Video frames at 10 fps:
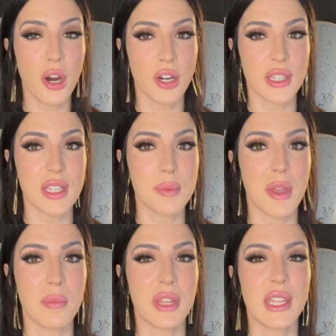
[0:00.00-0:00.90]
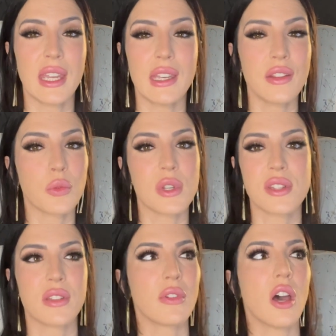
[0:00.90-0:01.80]
parties by mitigating the
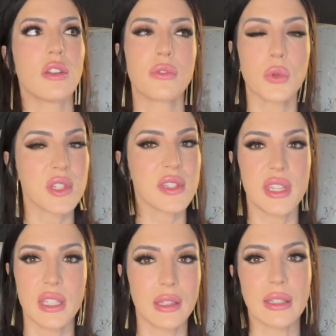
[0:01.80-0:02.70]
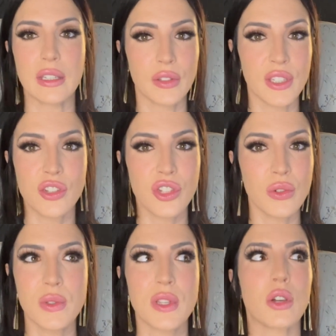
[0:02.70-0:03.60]
risk of unforeseen legal
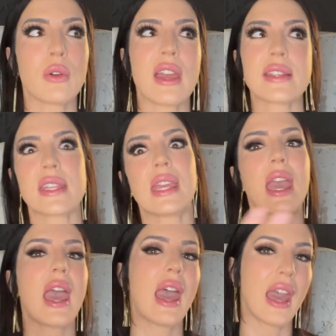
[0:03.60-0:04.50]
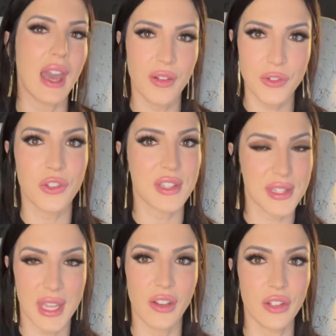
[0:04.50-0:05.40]
issues arising after the
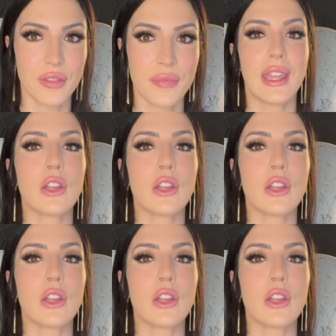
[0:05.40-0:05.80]
sale. A